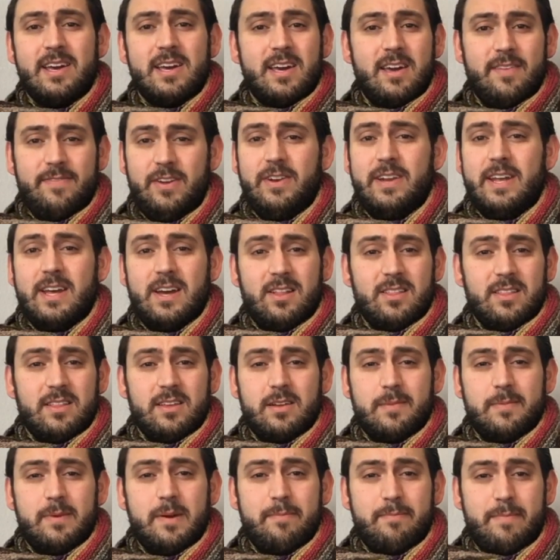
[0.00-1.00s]
If you knit a
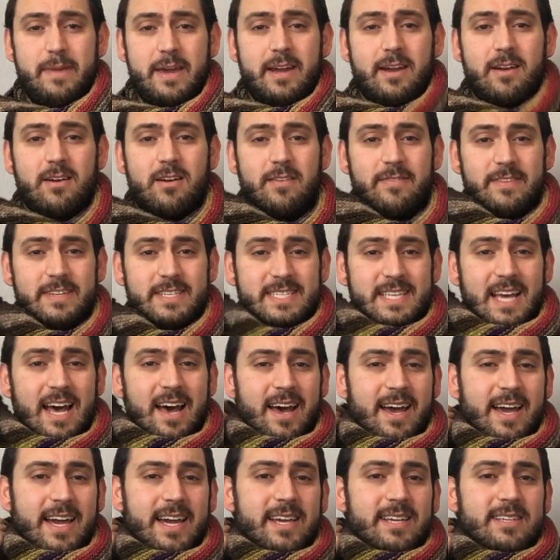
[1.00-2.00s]
little bit bigger of a
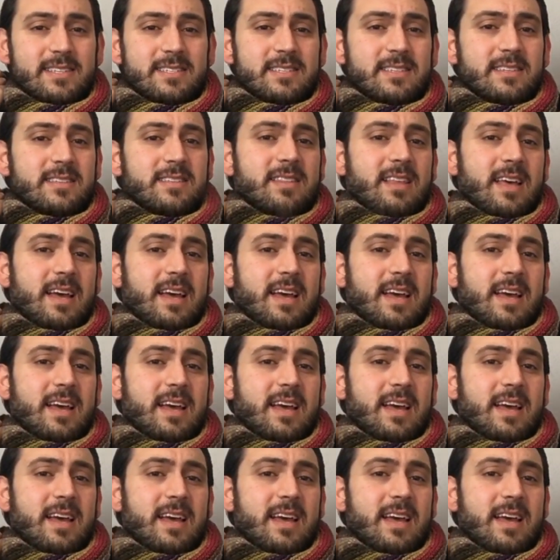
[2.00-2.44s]
size,